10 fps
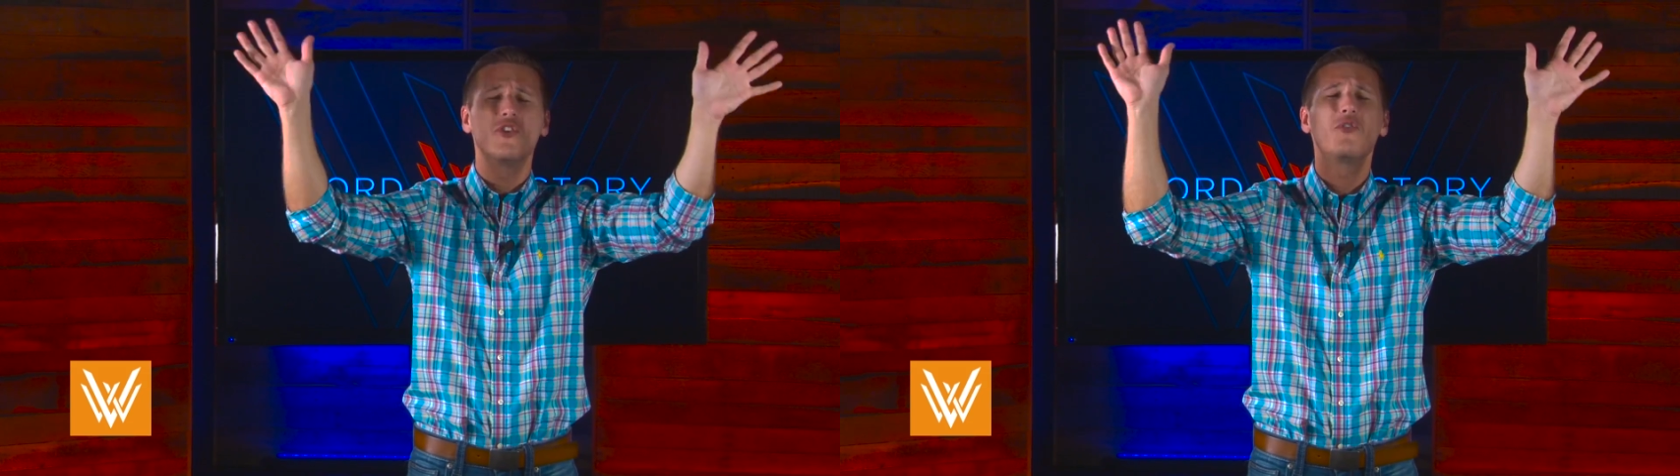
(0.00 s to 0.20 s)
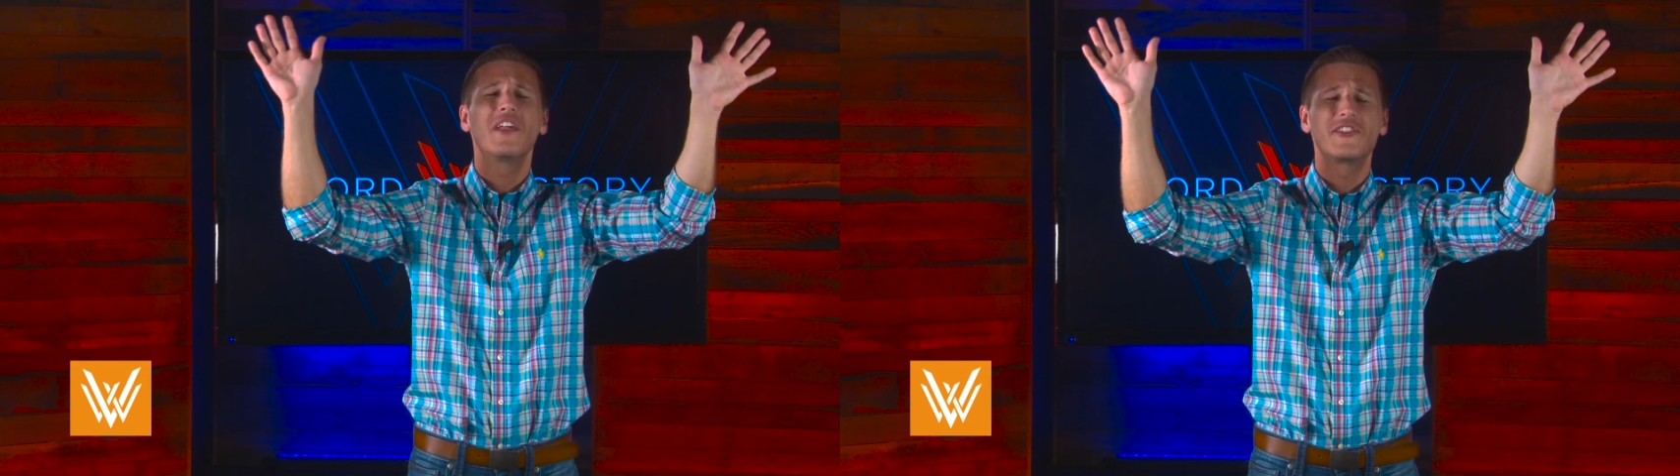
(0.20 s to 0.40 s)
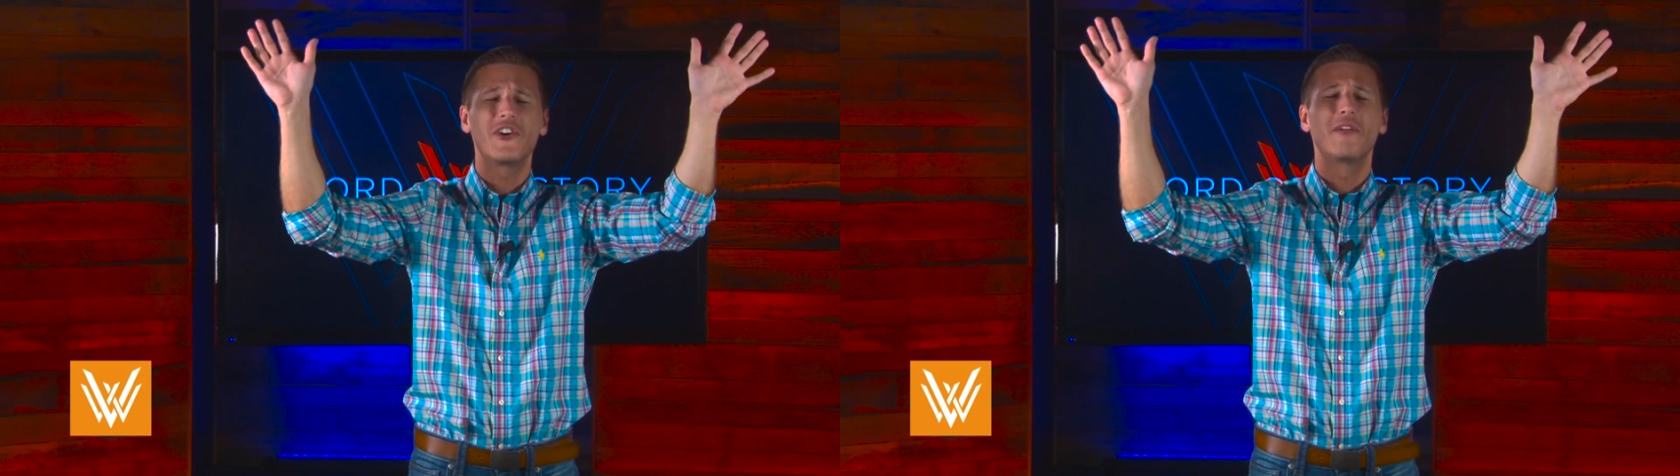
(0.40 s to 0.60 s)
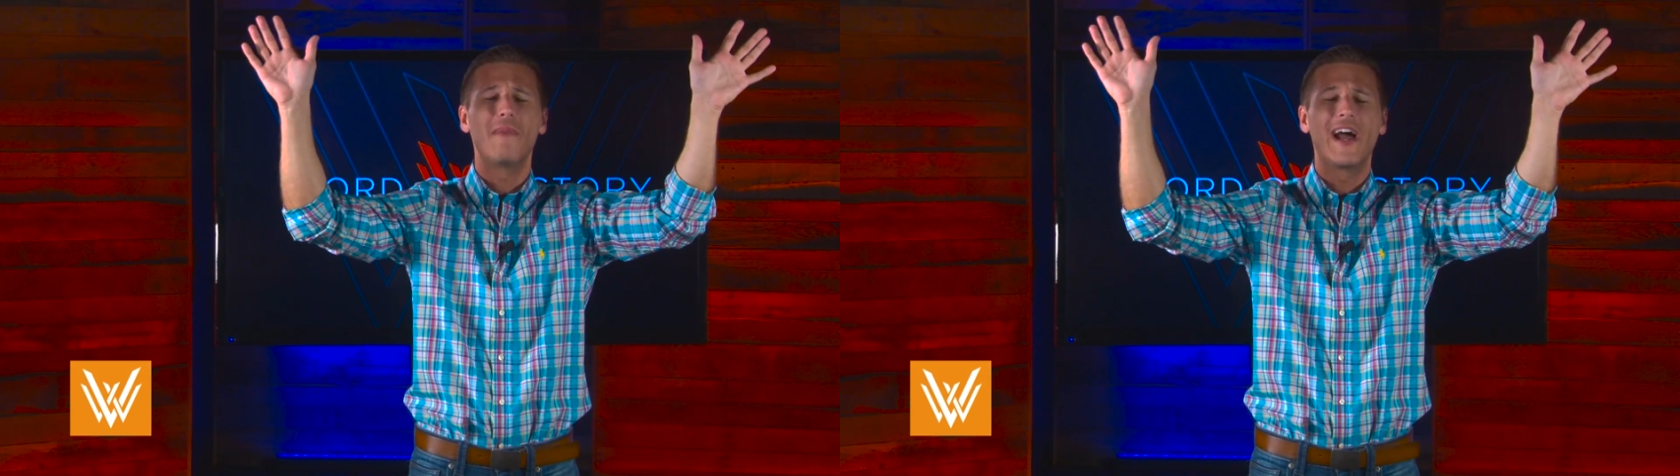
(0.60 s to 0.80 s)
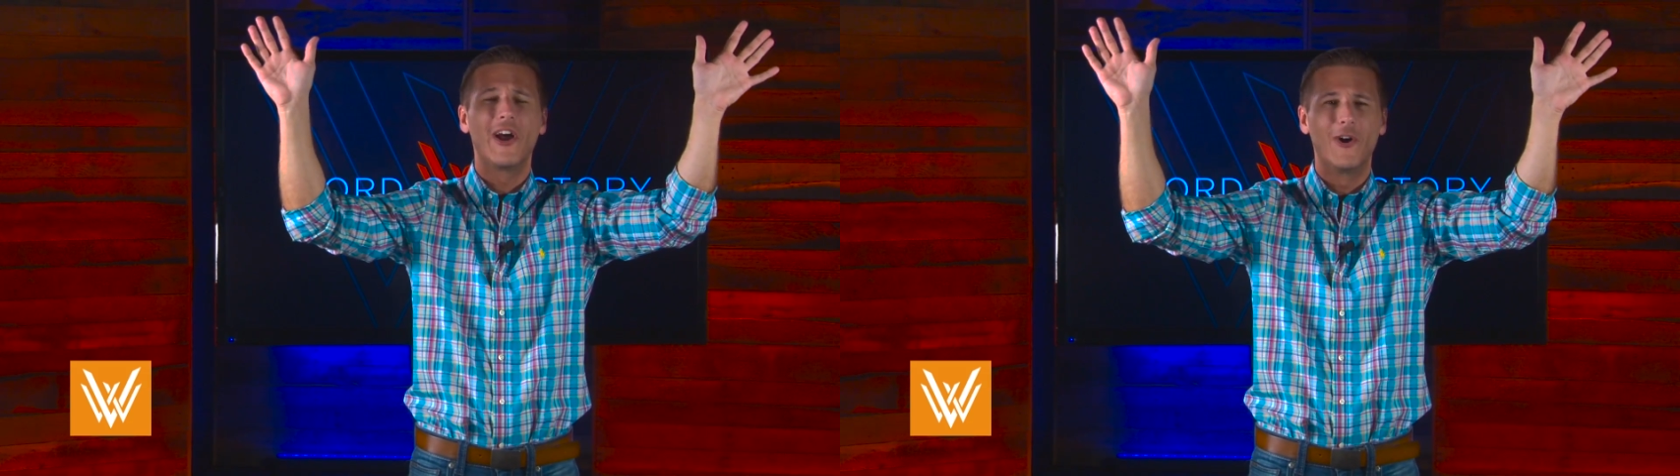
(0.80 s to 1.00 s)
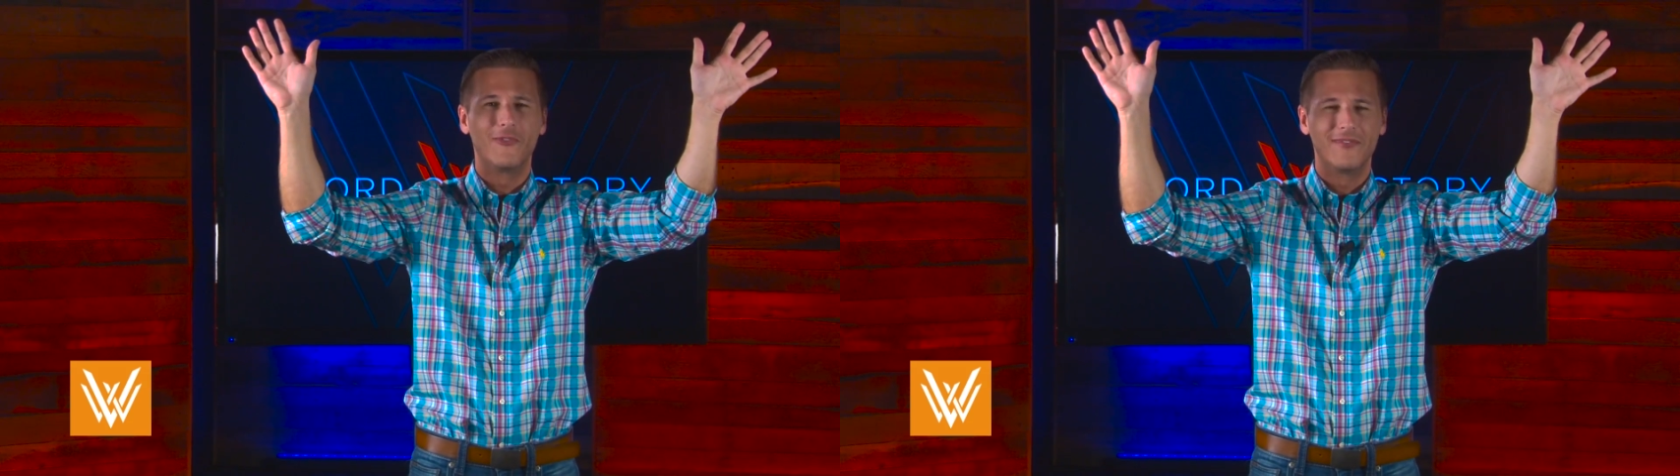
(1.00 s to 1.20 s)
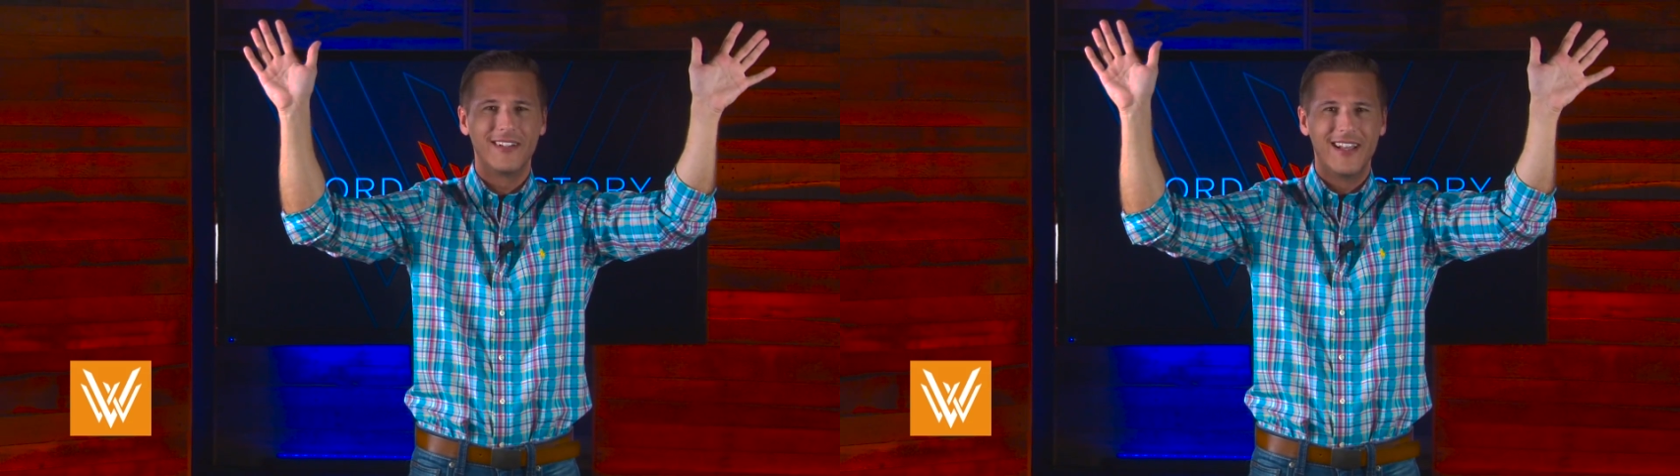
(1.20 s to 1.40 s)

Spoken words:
do this on my own.